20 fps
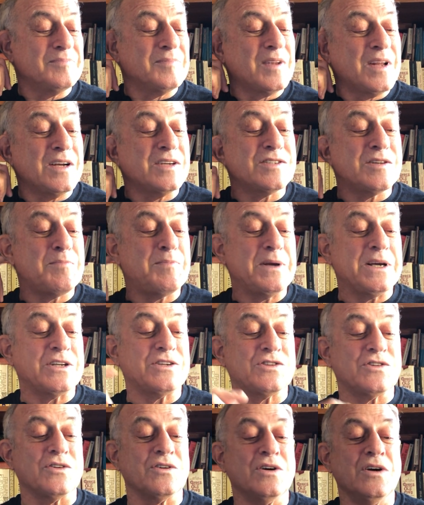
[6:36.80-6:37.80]
There's a
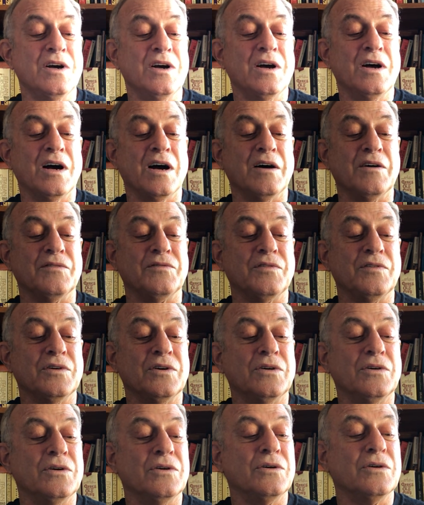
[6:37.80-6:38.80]
picture of
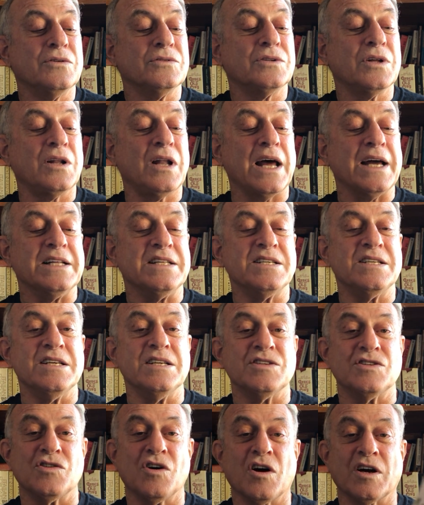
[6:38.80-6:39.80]
the lights
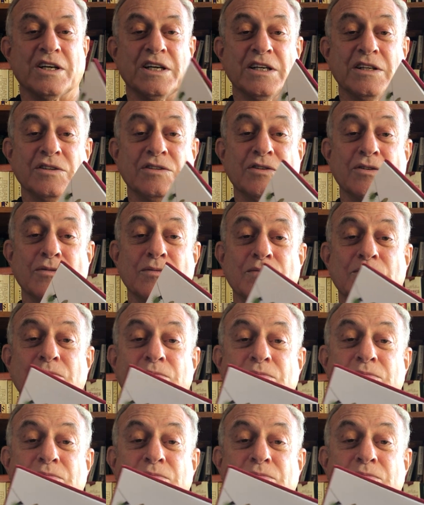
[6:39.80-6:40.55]
he's talking to.